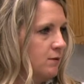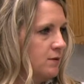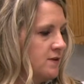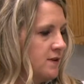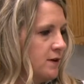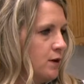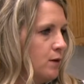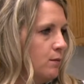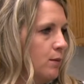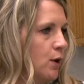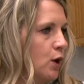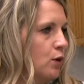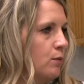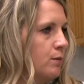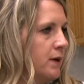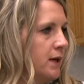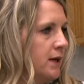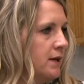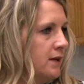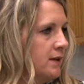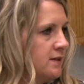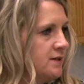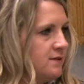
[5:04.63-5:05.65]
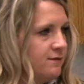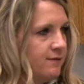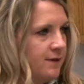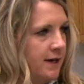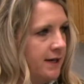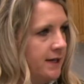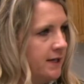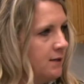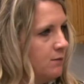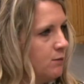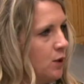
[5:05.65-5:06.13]
Was there a moment, a
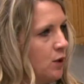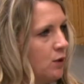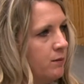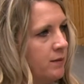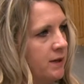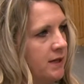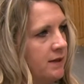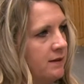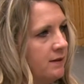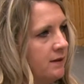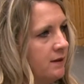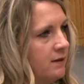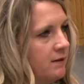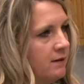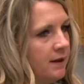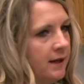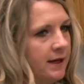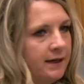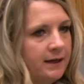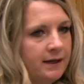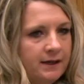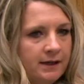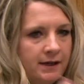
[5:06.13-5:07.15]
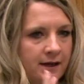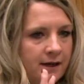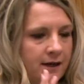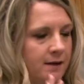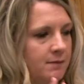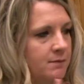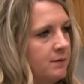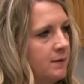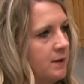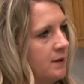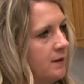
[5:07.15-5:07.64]
defining moment, that you're like, yeah,
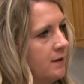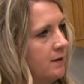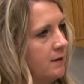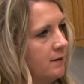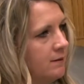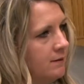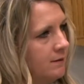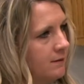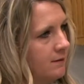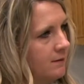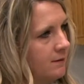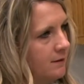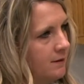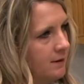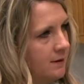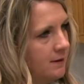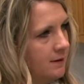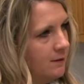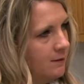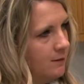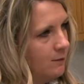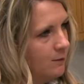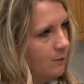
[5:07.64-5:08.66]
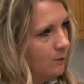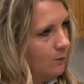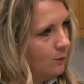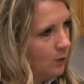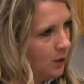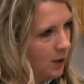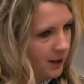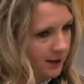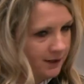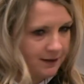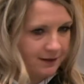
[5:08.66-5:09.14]
I'm going to
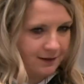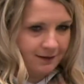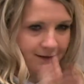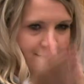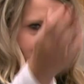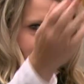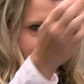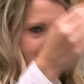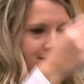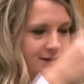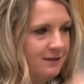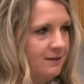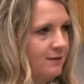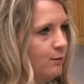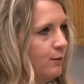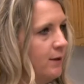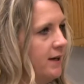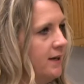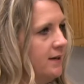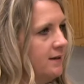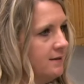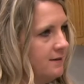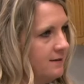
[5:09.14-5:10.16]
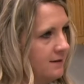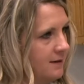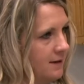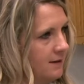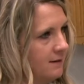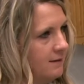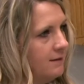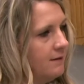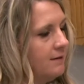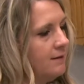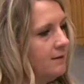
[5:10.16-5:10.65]
walk this way
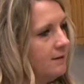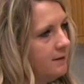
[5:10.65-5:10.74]
instead?